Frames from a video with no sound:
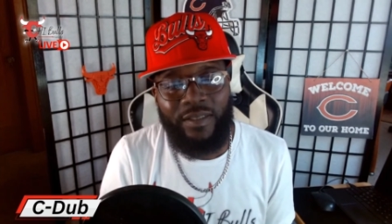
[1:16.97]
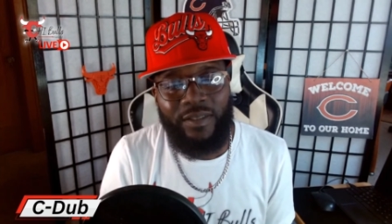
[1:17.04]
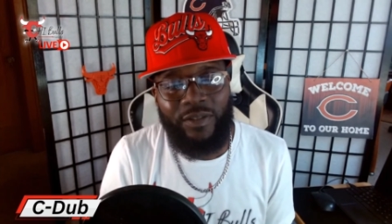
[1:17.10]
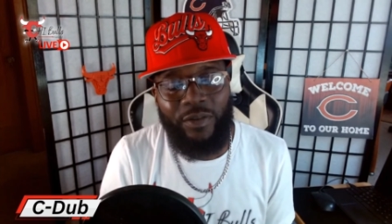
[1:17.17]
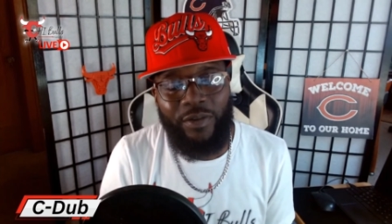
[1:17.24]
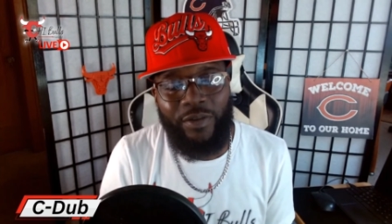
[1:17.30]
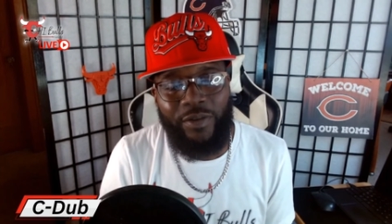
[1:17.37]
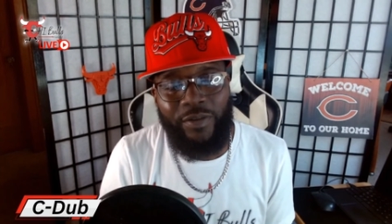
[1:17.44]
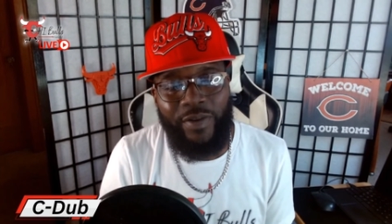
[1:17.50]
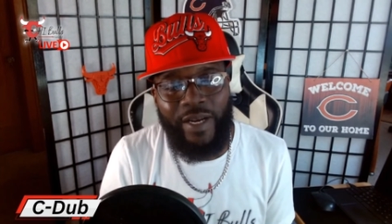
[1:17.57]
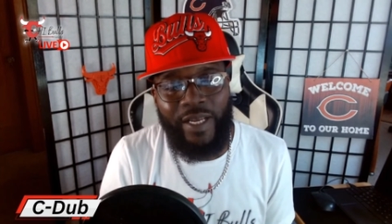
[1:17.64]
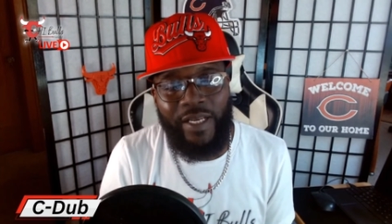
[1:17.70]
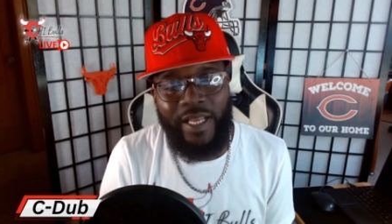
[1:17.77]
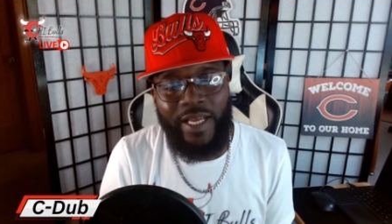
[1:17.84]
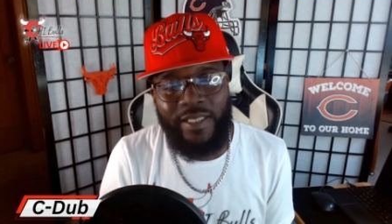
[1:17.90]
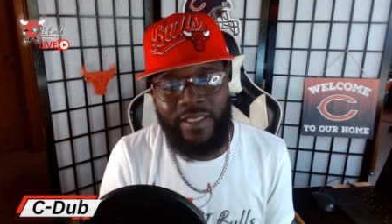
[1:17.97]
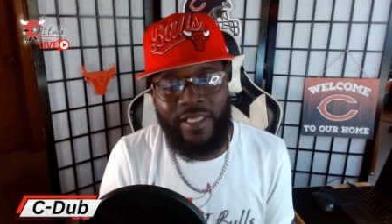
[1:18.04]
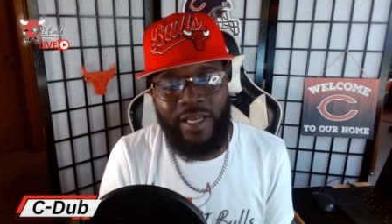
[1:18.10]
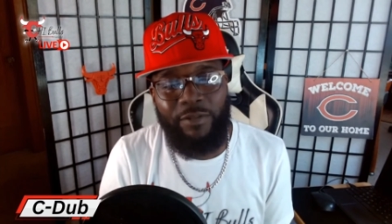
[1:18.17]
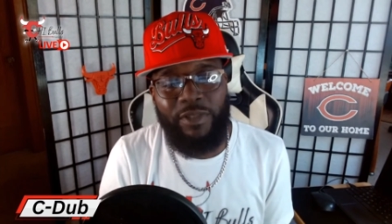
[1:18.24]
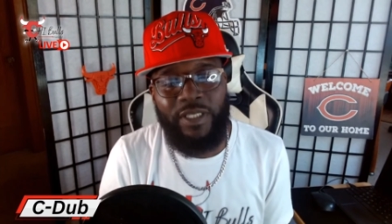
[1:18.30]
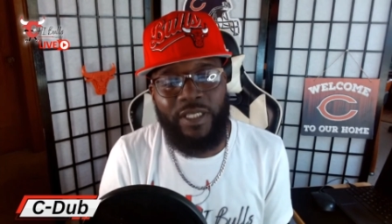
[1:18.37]
Torrey Craig. Last
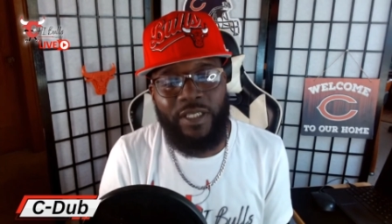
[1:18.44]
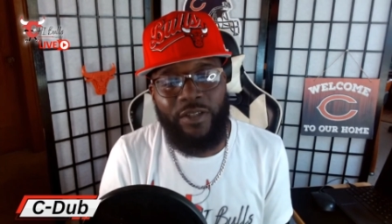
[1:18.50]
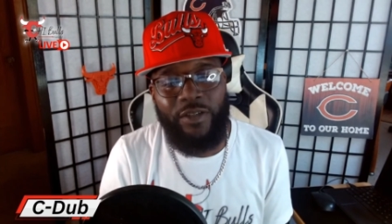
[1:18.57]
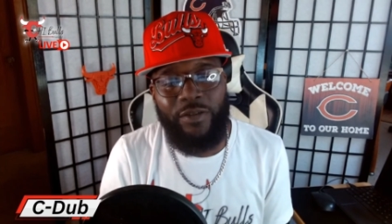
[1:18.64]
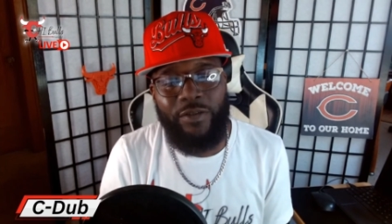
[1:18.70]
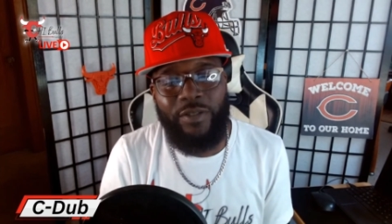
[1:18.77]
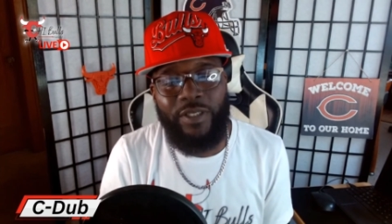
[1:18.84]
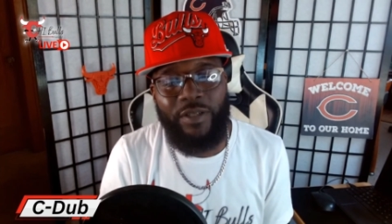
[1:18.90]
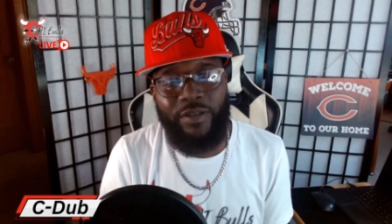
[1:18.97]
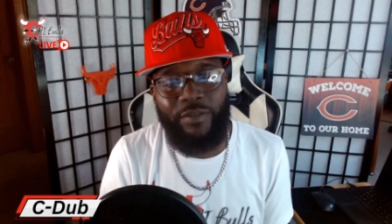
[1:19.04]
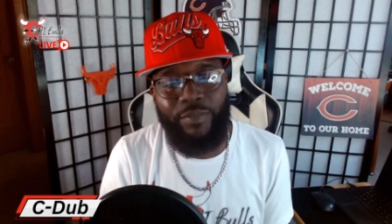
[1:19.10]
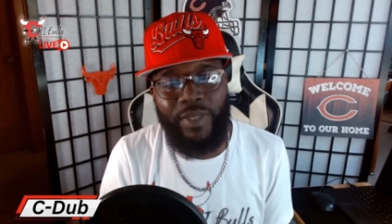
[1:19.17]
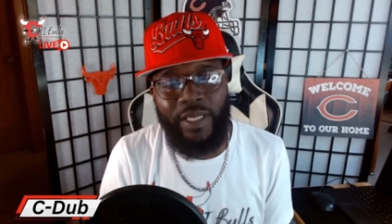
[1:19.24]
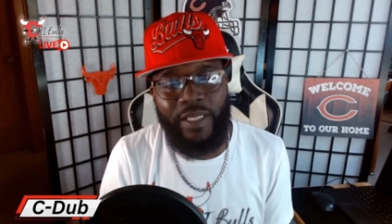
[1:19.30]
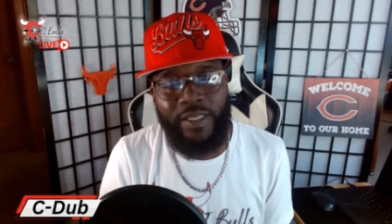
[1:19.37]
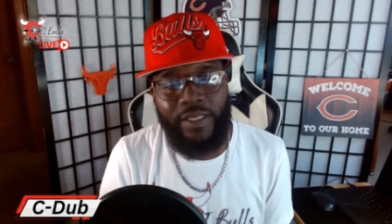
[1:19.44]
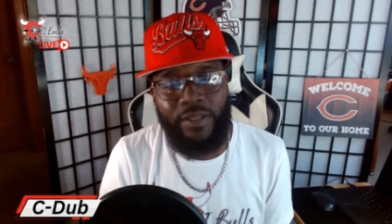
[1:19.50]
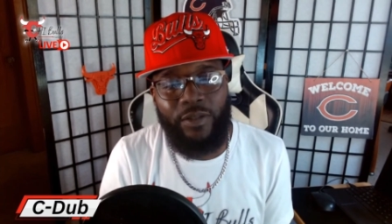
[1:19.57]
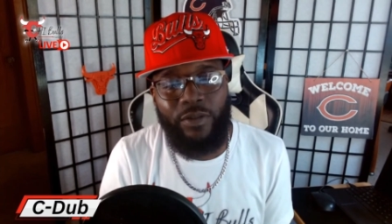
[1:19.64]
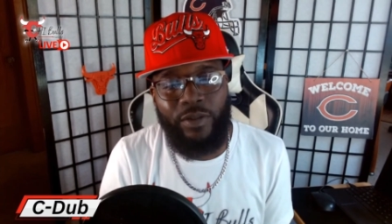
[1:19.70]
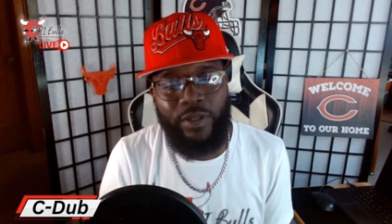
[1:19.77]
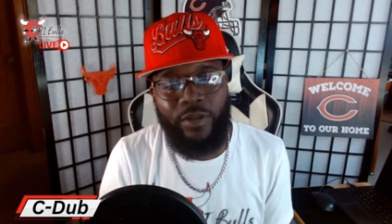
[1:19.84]
time we seen you was on the bench,
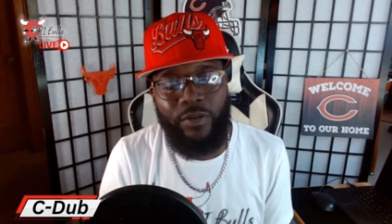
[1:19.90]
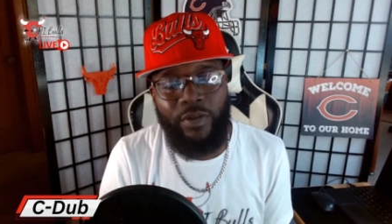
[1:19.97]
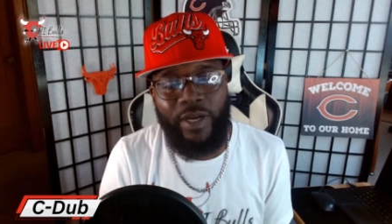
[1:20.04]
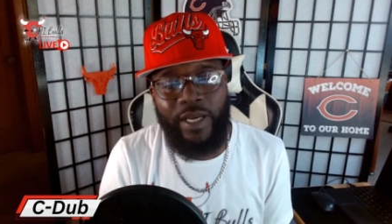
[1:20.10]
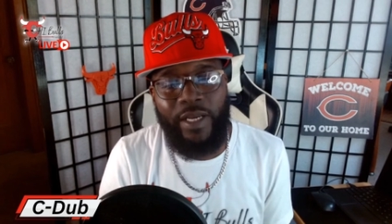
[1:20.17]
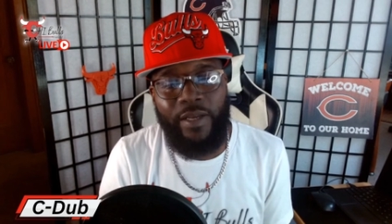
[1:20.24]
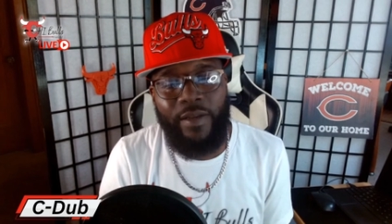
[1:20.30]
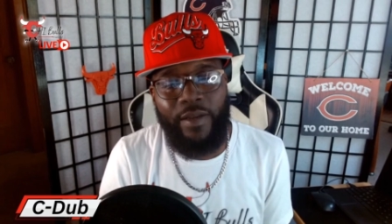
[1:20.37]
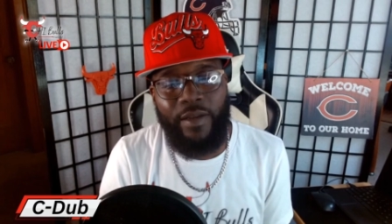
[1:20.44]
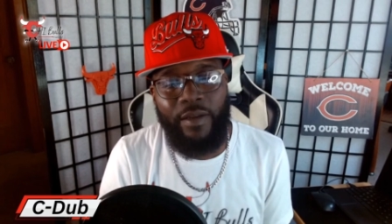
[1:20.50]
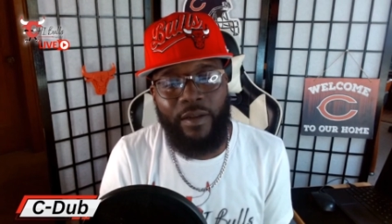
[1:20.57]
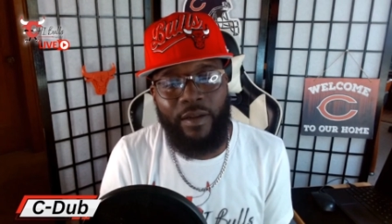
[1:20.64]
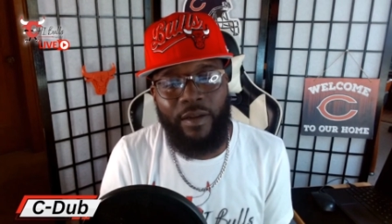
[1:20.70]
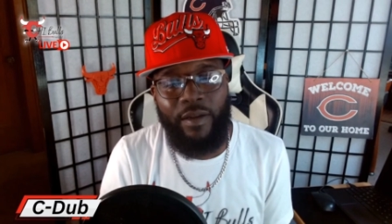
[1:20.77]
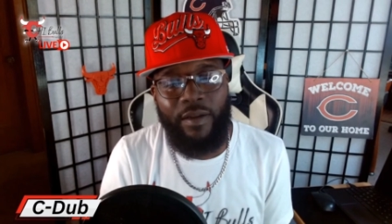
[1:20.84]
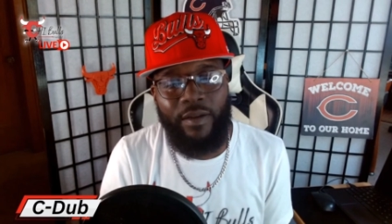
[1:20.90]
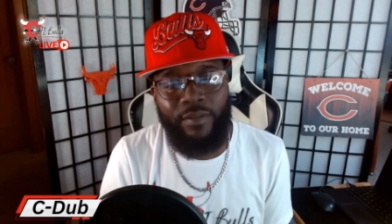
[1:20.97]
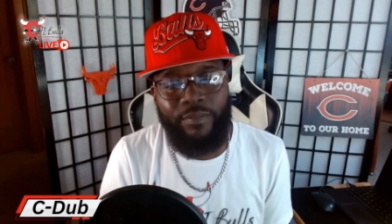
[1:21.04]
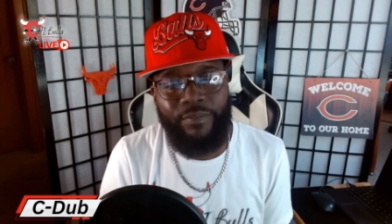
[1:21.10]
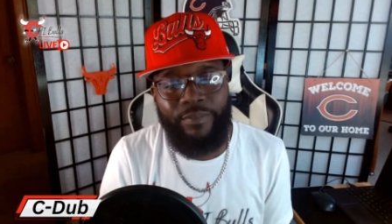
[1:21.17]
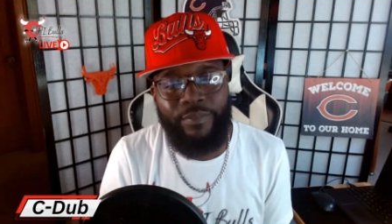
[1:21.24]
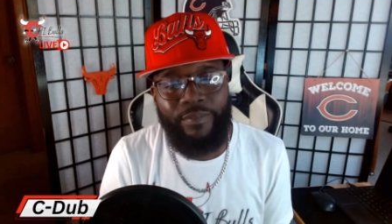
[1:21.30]
Torrey Craig. Um,